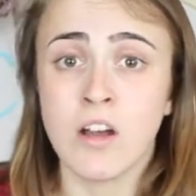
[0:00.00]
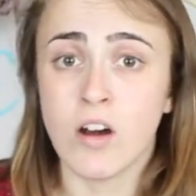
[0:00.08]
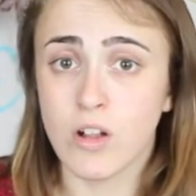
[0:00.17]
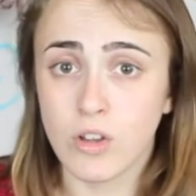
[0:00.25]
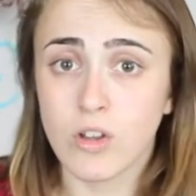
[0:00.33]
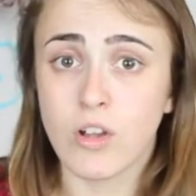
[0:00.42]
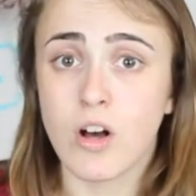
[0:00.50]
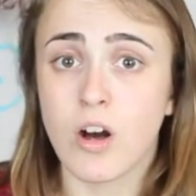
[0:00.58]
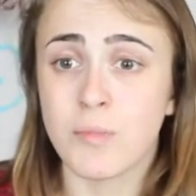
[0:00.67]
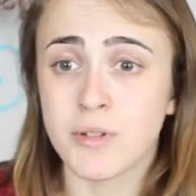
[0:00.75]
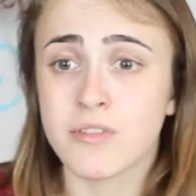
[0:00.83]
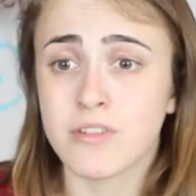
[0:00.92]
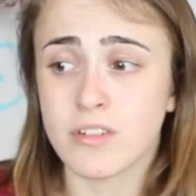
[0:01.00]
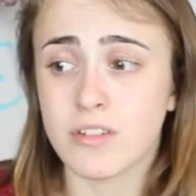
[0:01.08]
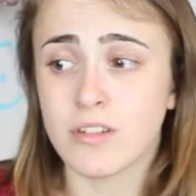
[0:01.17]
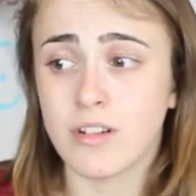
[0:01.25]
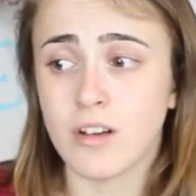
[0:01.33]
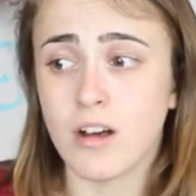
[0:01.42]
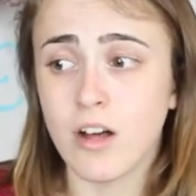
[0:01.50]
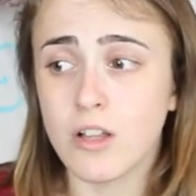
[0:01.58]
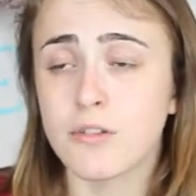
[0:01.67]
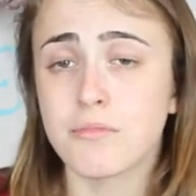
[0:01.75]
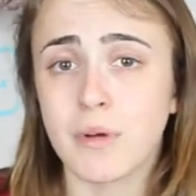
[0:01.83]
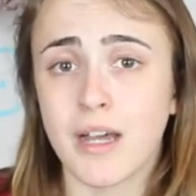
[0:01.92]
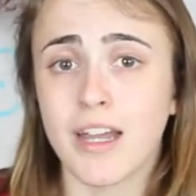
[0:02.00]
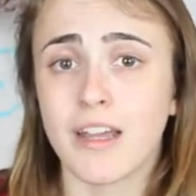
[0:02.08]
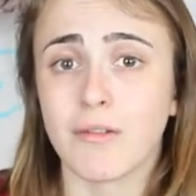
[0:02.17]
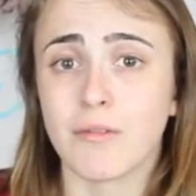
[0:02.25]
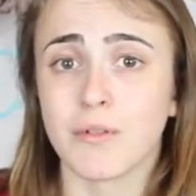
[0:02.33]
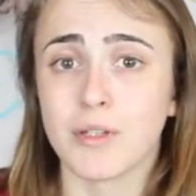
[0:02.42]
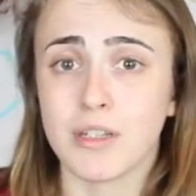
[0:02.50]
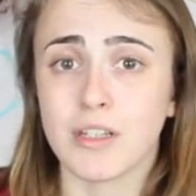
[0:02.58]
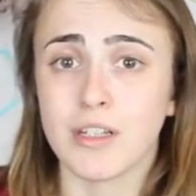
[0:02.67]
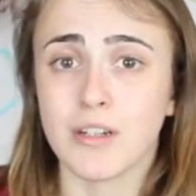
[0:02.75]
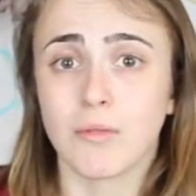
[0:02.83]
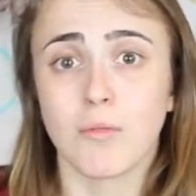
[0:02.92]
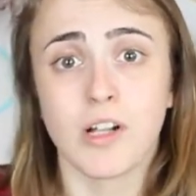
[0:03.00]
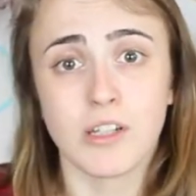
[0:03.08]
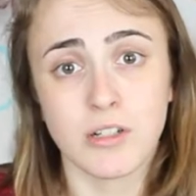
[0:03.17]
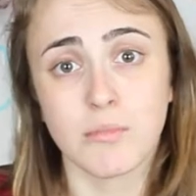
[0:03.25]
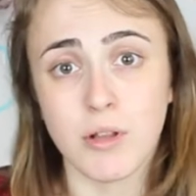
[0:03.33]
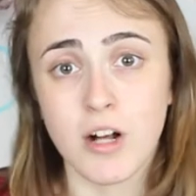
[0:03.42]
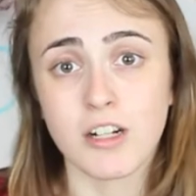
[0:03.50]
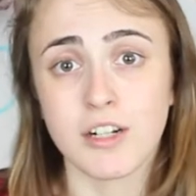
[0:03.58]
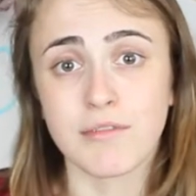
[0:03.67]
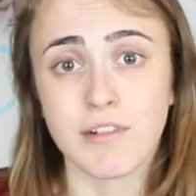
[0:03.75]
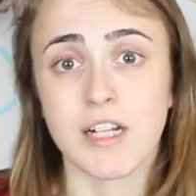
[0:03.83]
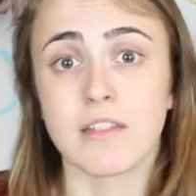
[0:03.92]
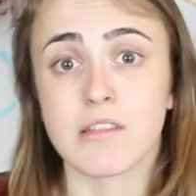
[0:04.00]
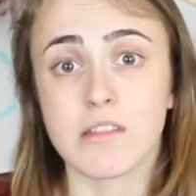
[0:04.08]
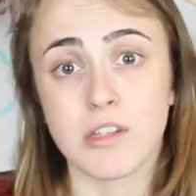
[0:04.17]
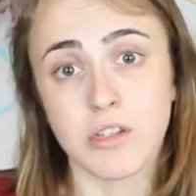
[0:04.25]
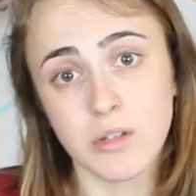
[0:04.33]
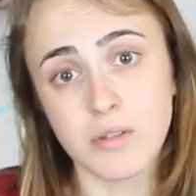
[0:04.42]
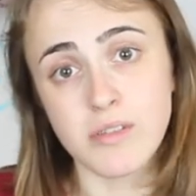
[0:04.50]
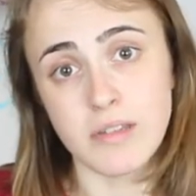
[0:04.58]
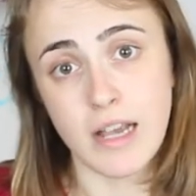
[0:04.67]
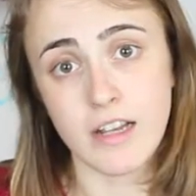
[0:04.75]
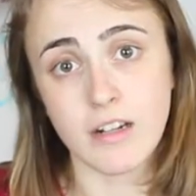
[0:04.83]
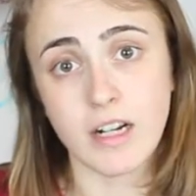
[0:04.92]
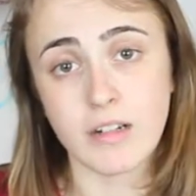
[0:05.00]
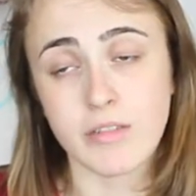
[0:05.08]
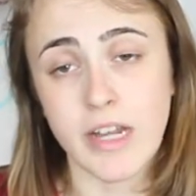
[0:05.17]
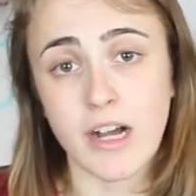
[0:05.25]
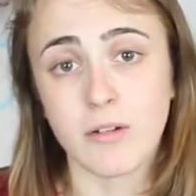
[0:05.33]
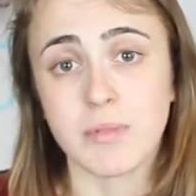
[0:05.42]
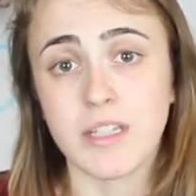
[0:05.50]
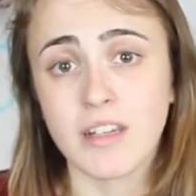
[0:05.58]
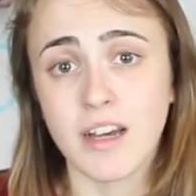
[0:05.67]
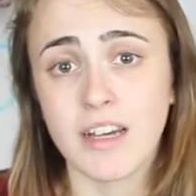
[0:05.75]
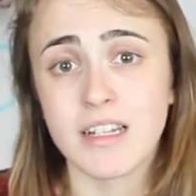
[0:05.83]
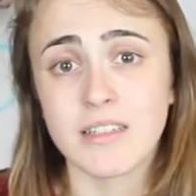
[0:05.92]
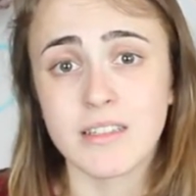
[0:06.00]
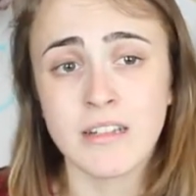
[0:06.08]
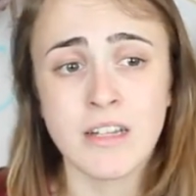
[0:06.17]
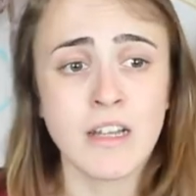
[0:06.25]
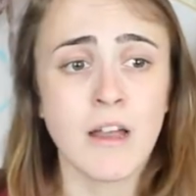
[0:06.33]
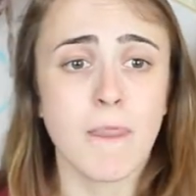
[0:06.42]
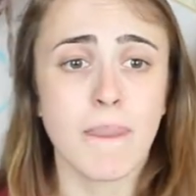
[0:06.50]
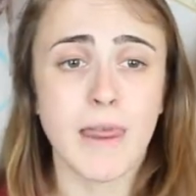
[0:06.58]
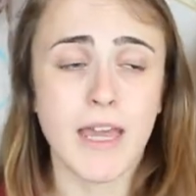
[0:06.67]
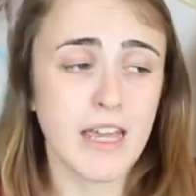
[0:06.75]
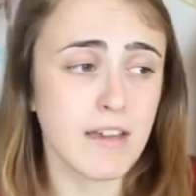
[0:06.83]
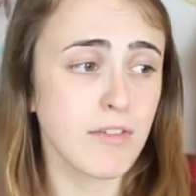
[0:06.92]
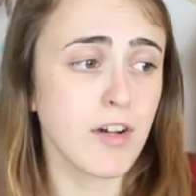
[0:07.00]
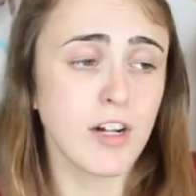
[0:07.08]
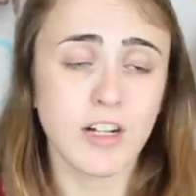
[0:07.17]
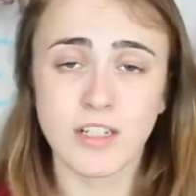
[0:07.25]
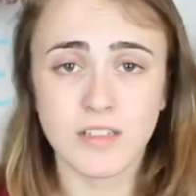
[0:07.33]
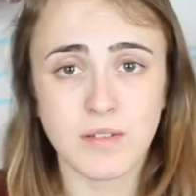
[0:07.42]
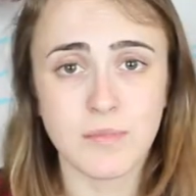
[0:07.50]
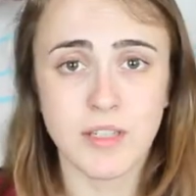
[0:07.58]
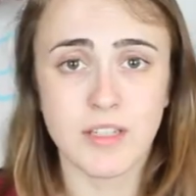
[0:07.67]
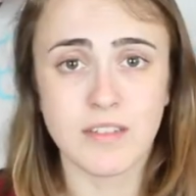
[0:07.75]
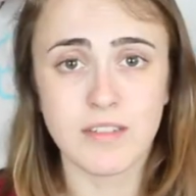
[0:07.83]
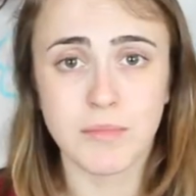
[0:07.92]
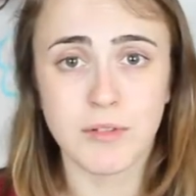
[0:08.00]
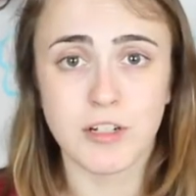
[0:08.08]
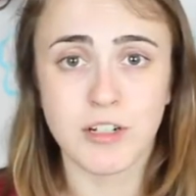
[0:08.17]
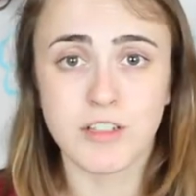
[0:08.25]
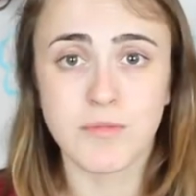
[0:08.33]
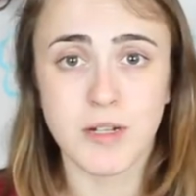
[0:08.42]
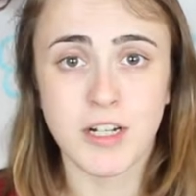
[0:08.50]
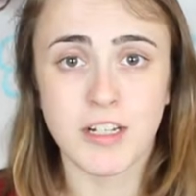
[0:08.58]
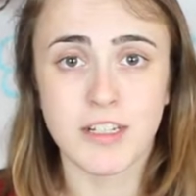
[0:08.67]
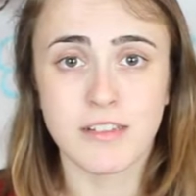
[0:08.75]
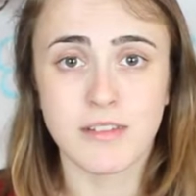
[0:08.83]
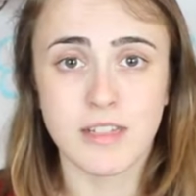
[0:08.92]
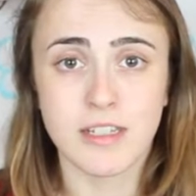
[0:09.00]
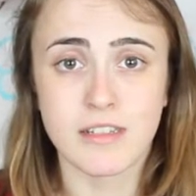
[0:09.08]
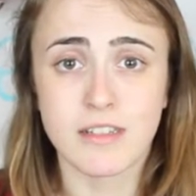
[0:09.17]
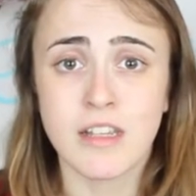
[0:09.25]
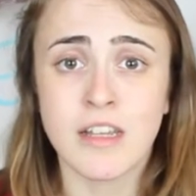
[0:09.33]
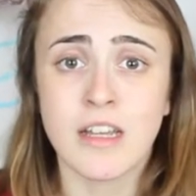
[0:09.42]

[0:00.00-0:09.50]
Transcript: al almost all of my really well-known blogger friends use SiteGround now because they've heard some of the similar experiences